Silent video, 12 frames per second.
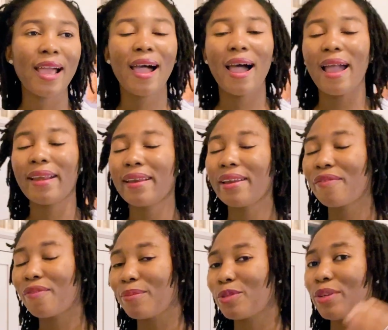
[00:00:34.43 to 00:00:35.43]
I did it
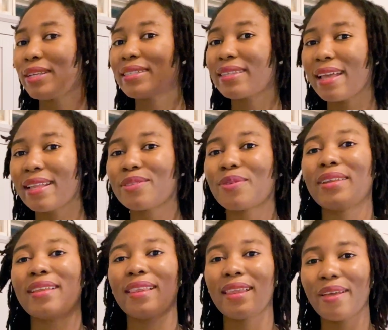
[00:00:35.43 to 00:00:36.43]
from 2010,
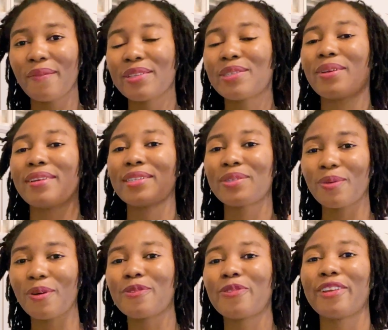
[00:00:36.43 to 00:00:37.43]
2011,
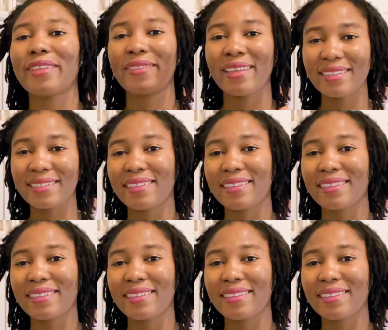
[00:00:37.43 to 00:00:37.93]
2012, 2013,